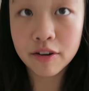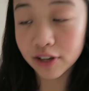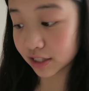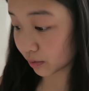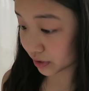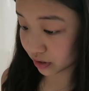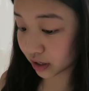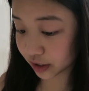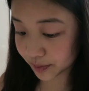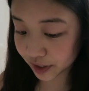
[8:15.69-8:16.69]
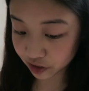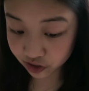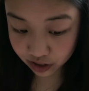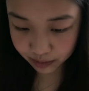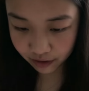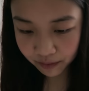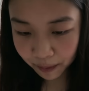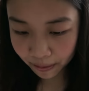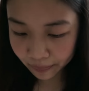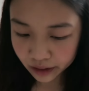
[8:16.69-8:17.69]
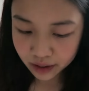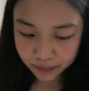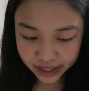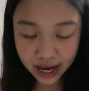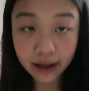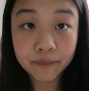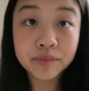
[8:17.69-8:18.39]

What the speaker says: off because I was not expecting it to come off. But yeah,